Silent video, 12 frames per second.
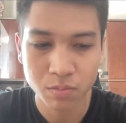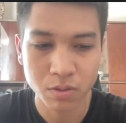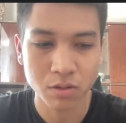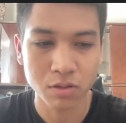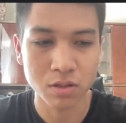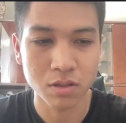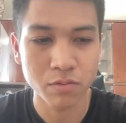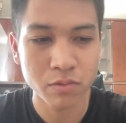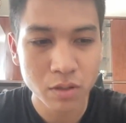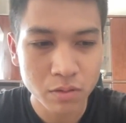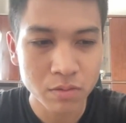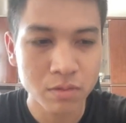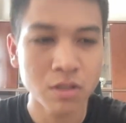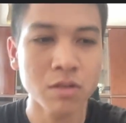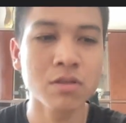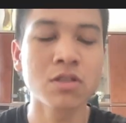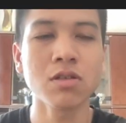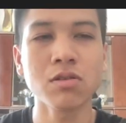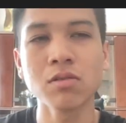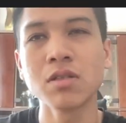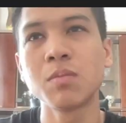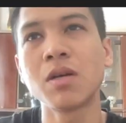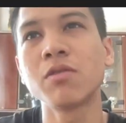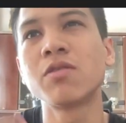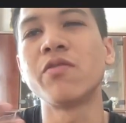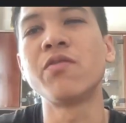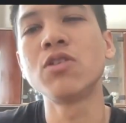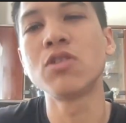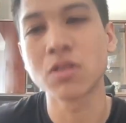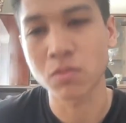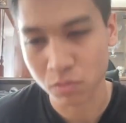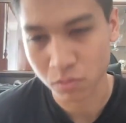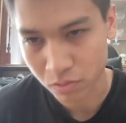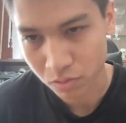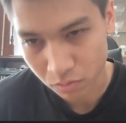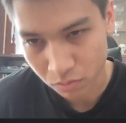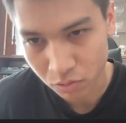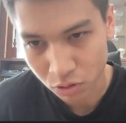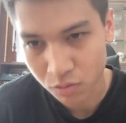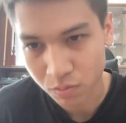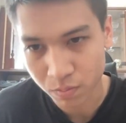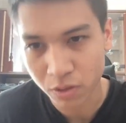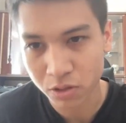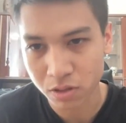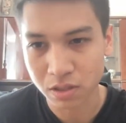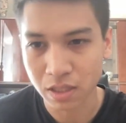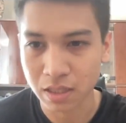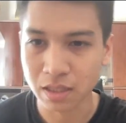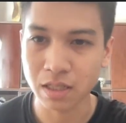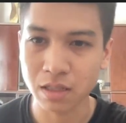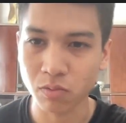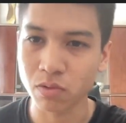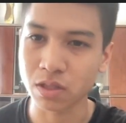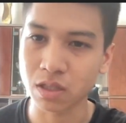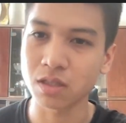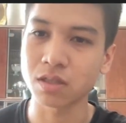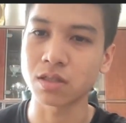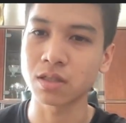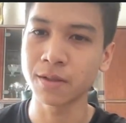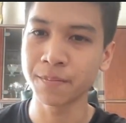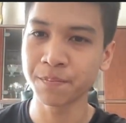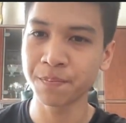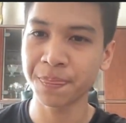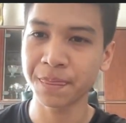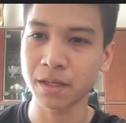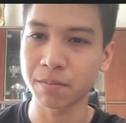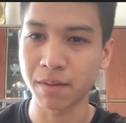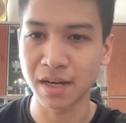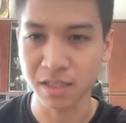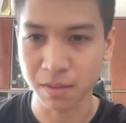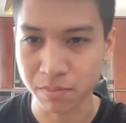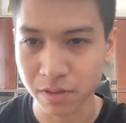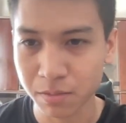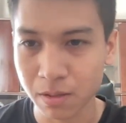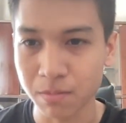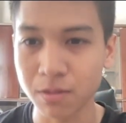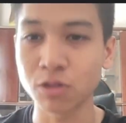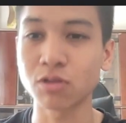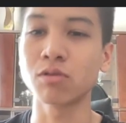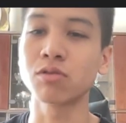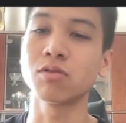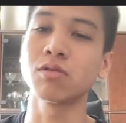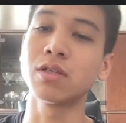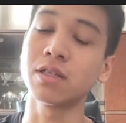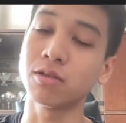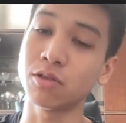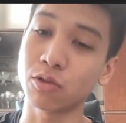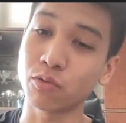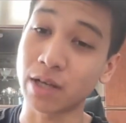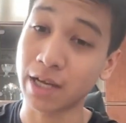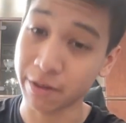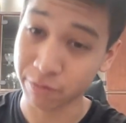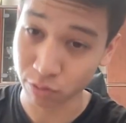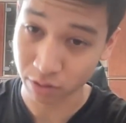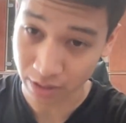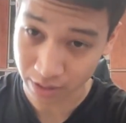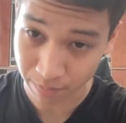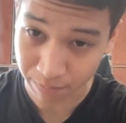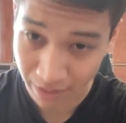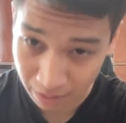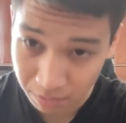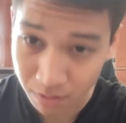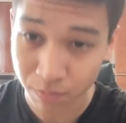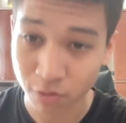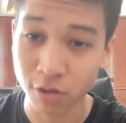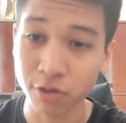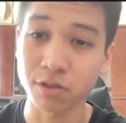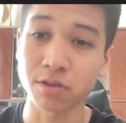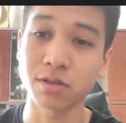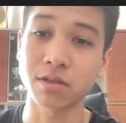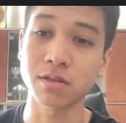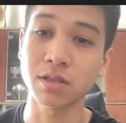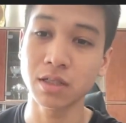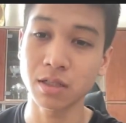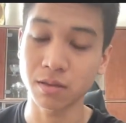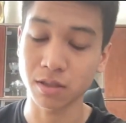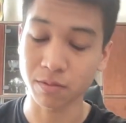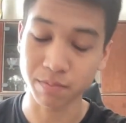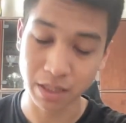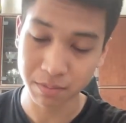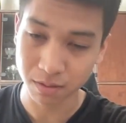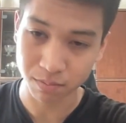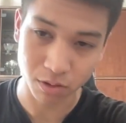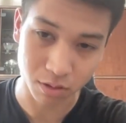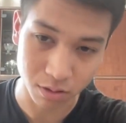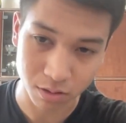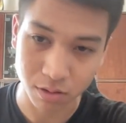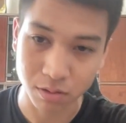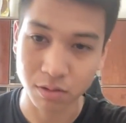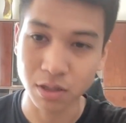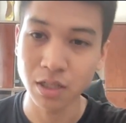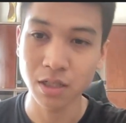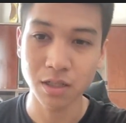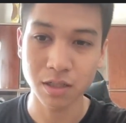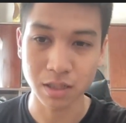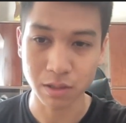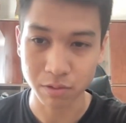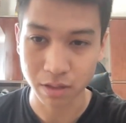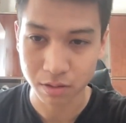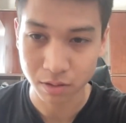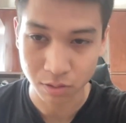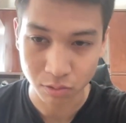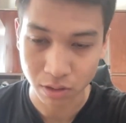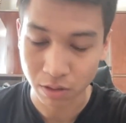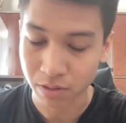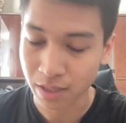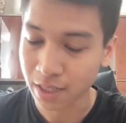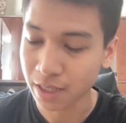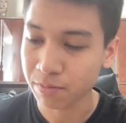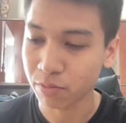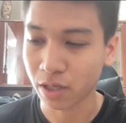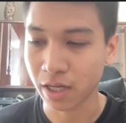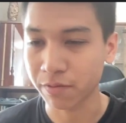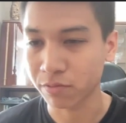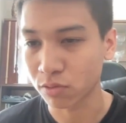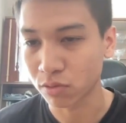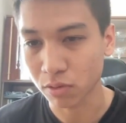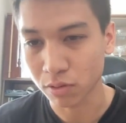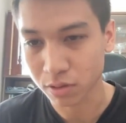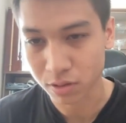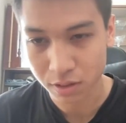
because it's not only about the features which person is gonna get when he is buying a premium. It's also that we have to add a payment product or payment processor into our app. We have to do all this.